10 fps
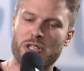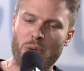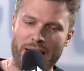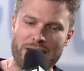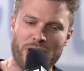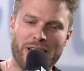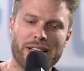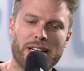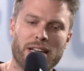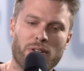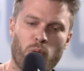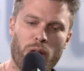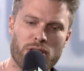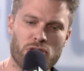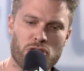is quite easy.
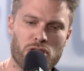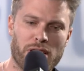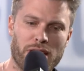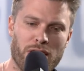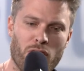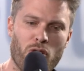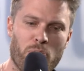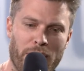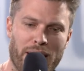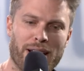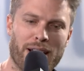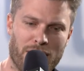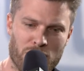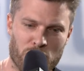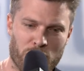Which European
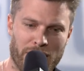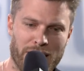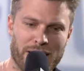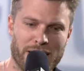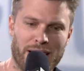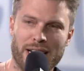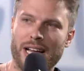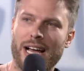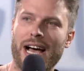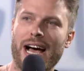country you'll be all right in